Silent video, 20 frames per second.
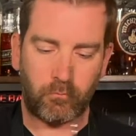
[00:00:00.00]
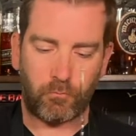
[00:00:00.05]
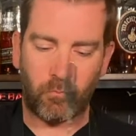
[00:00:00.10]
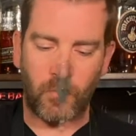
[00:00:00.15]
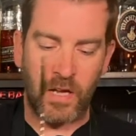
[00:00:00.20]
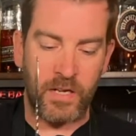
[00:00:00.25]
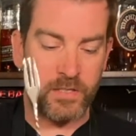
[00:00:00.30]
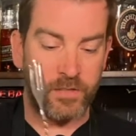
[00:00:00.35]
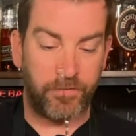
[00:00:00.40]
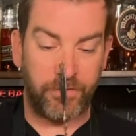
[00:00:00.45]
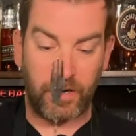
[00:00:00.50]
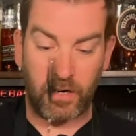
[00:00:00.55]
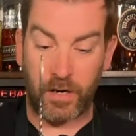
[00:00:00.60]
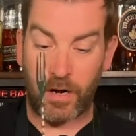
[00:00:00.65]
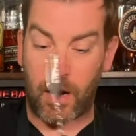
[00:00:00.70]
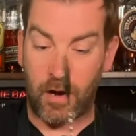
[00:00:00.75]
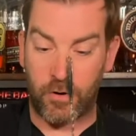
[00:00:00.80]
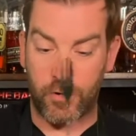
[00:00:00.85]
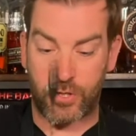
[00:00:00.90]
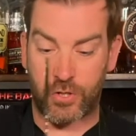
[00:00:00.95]
It's a very
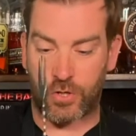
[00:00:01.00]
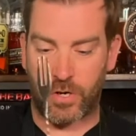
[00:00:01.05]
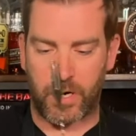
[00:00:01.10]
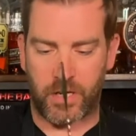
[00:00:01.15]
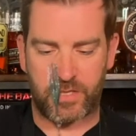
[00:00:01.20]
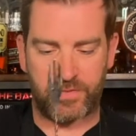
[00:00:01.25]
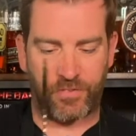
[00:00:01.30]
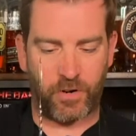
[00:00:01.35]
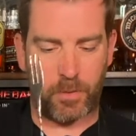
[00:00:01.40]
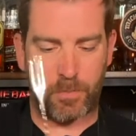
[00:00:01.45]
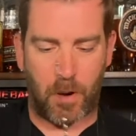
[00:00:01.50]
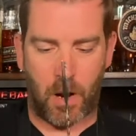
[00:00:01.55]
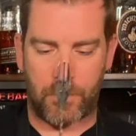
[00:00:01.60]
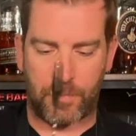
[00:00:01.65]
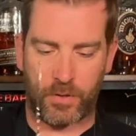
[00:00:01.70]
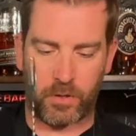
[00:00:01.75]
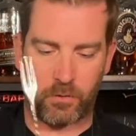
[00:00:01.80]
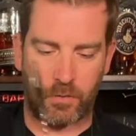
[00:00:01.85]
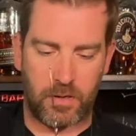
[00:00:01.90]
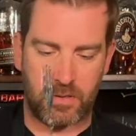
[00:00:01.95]
Irish drink. It's very
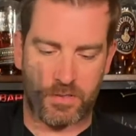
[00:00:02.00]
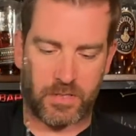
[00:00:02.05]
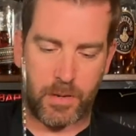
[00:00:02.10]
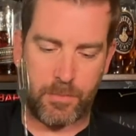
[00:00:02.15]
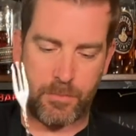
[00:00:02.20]
popular around St.